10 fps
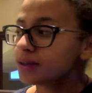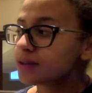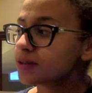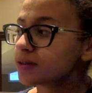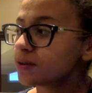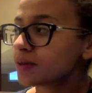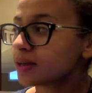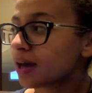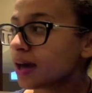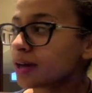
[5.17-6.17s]
So
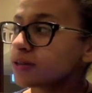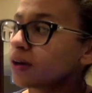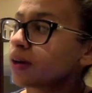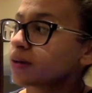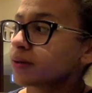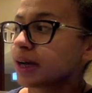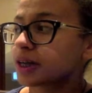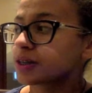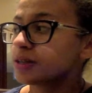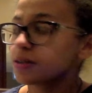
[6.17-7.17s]
the exergonic
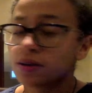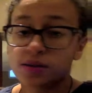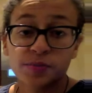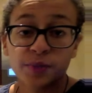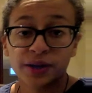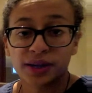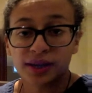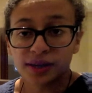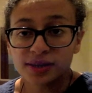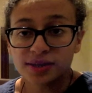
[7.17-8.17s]
reactions are
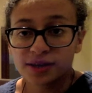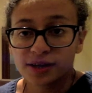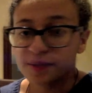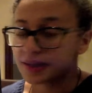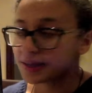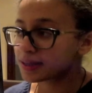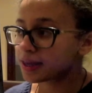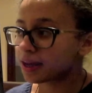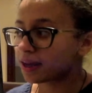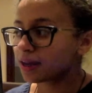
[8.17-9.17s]
spontaneous because
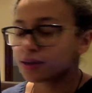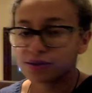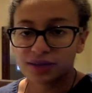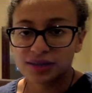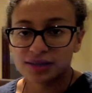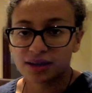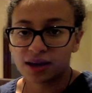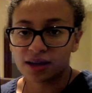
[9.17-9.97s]
they increase